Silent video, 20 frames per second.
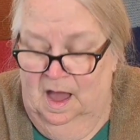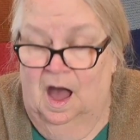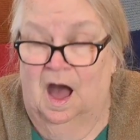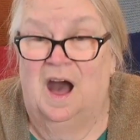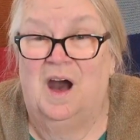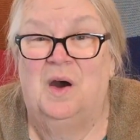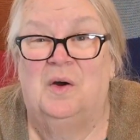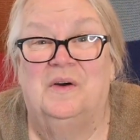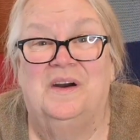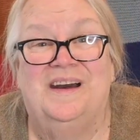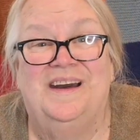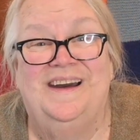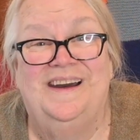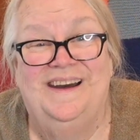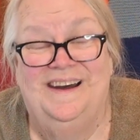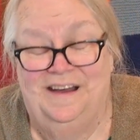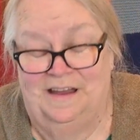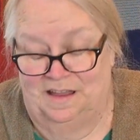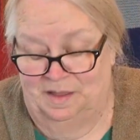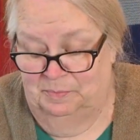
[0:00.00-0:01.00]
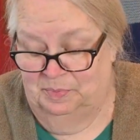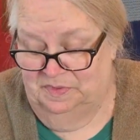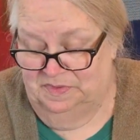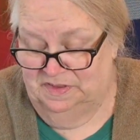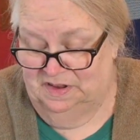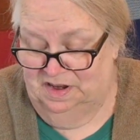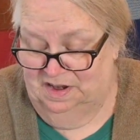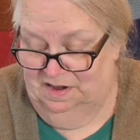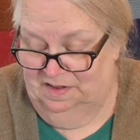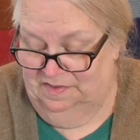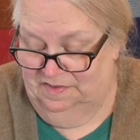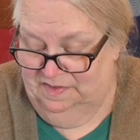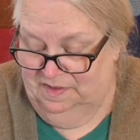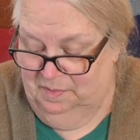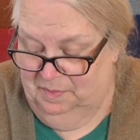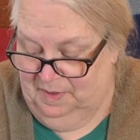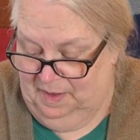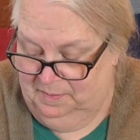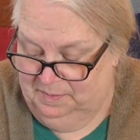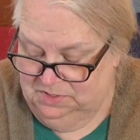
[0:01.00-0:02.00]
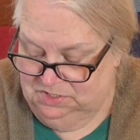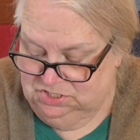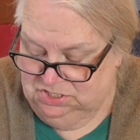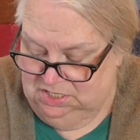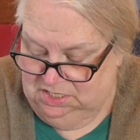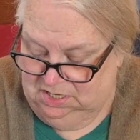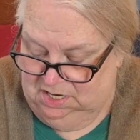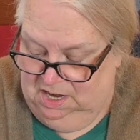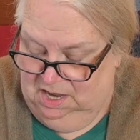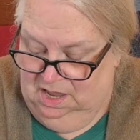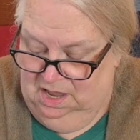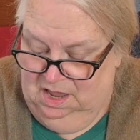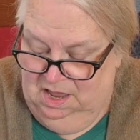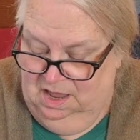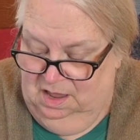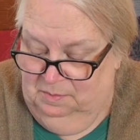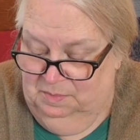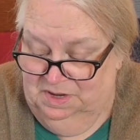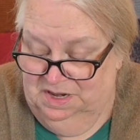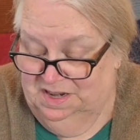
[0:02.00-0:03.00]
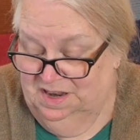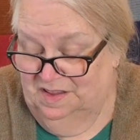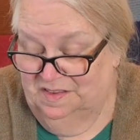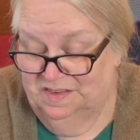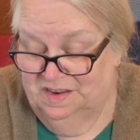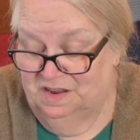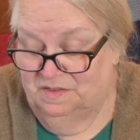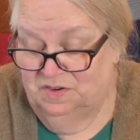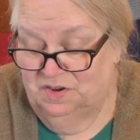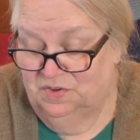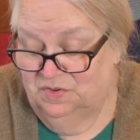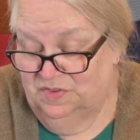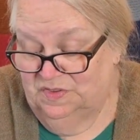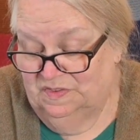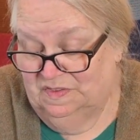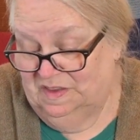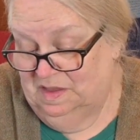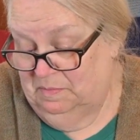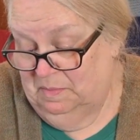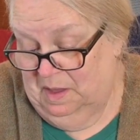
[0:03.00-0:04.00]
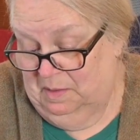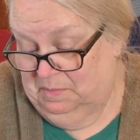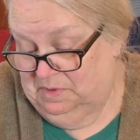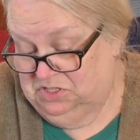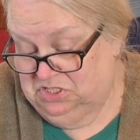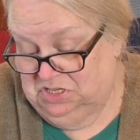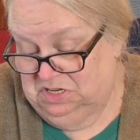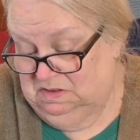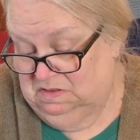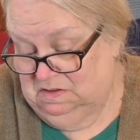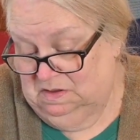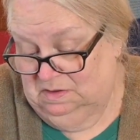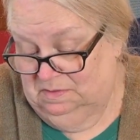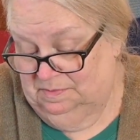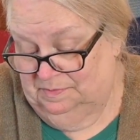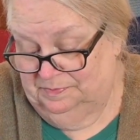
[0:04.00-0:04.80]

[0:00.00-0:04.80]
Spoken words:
oh, he puts it in a CPAP machine, but he doesn't even use the CPAP machine, so